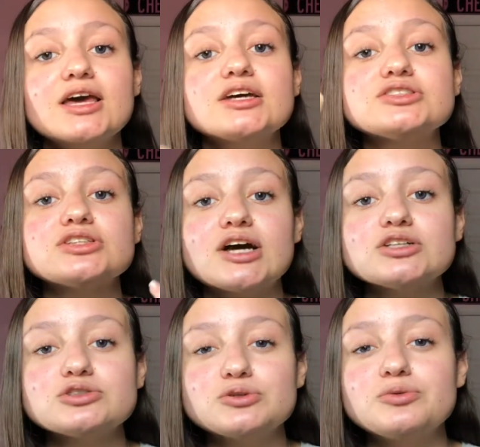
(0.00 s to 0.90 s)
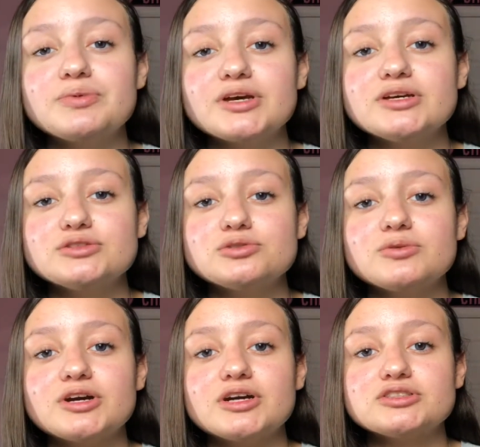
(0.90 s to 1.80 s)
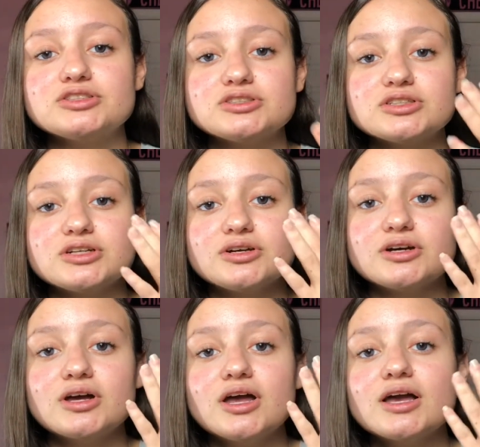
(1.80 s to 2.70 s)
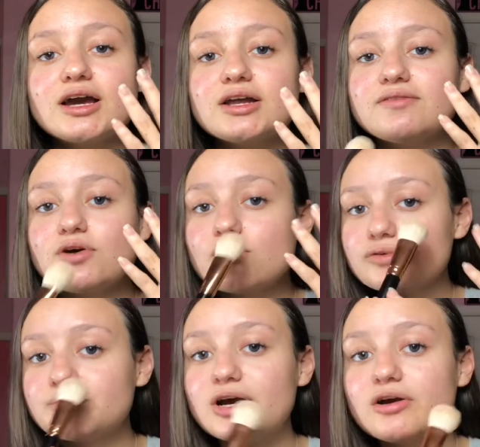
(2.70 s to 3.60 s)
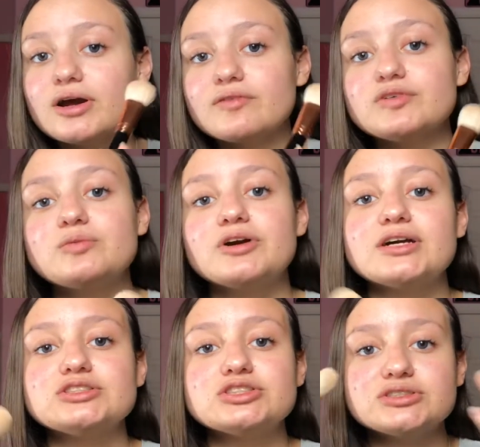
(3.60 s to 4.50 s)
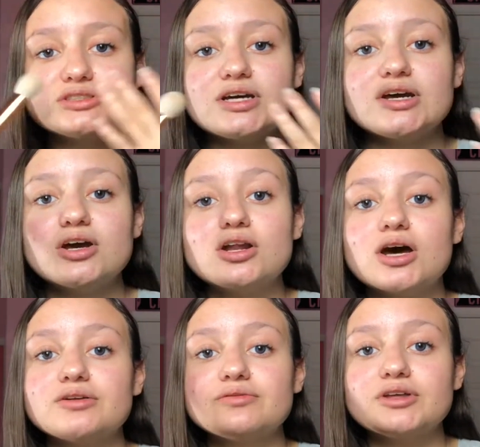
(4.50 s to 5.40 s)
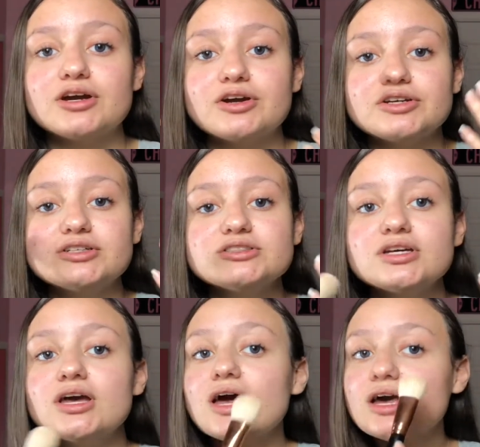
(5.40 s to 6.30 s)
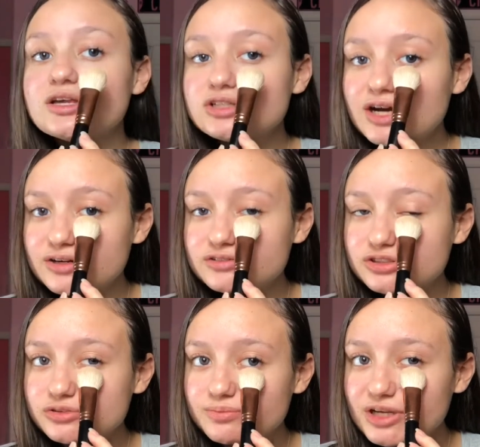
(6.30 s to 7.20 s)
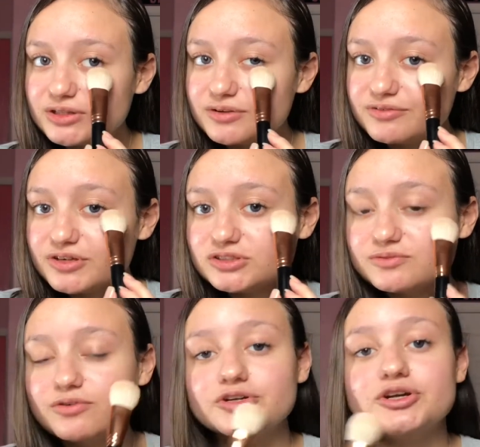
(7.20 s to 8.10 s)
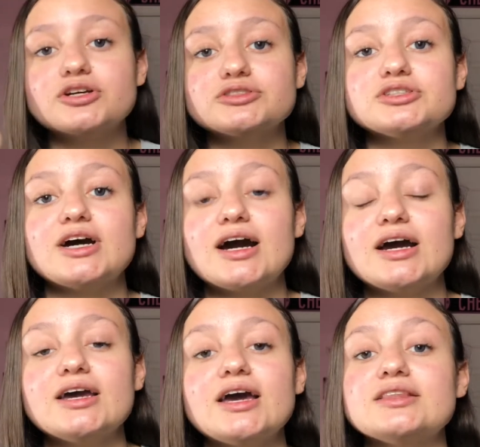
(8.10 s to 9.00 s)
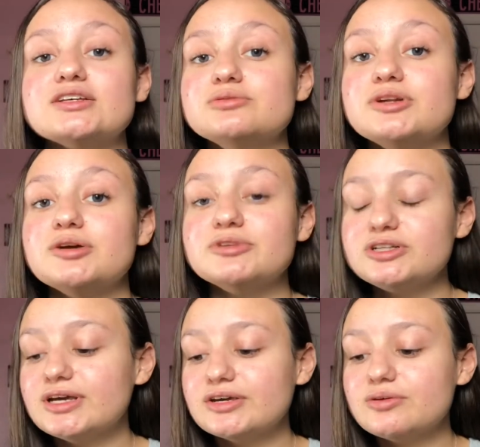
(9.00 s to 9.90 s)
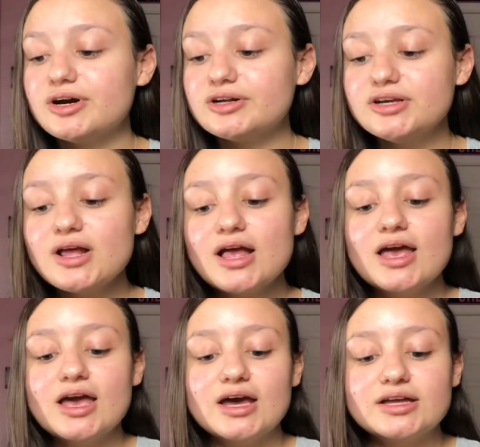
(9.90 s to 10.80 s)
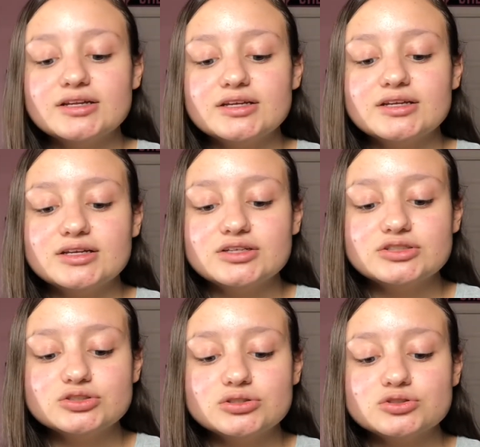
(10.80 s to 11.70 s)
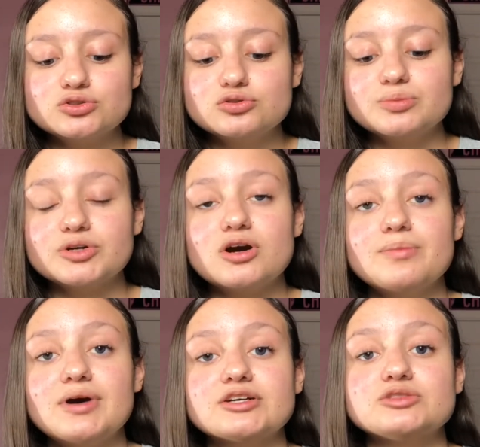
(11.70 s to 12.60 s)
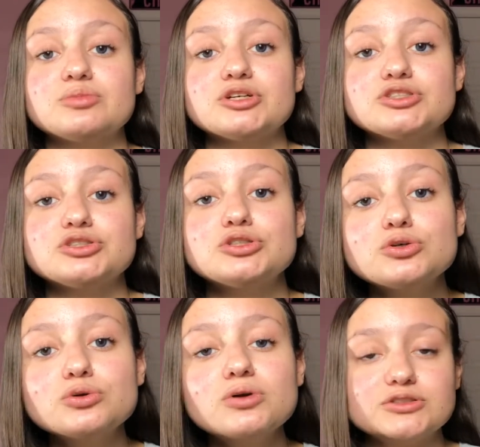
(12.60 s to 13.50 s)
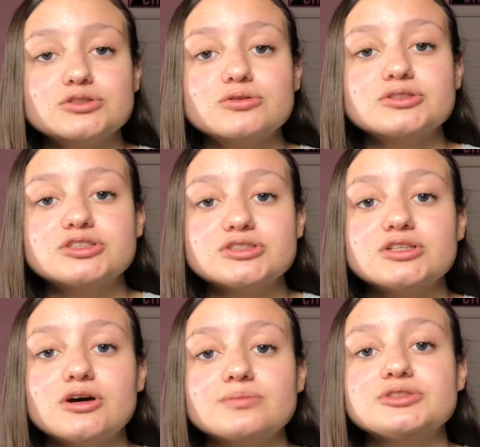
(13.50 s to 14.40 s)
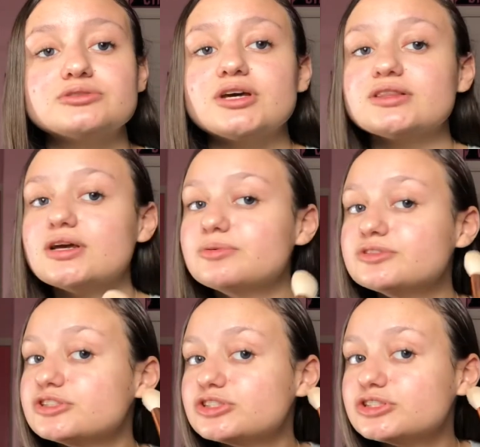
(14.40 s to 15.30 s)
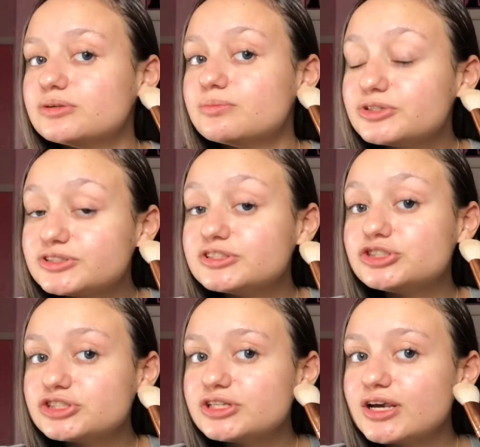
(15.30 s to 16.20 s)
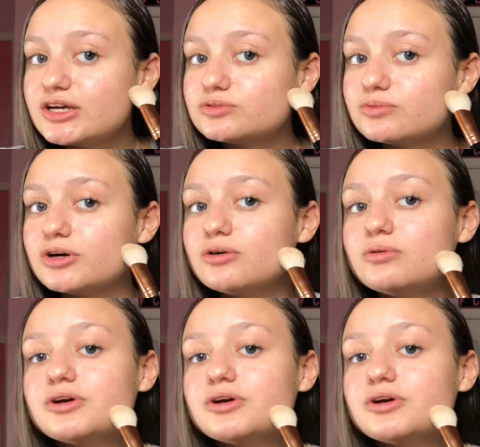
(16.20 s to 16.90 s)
It's not too big to where it's just gonna kind of overpower everywhere and just set a lot of the areas. It kind of just mainly fits for your under eye, and that's what I really like about it. And it is a super compact brush too, so it just helps you get that precision as well.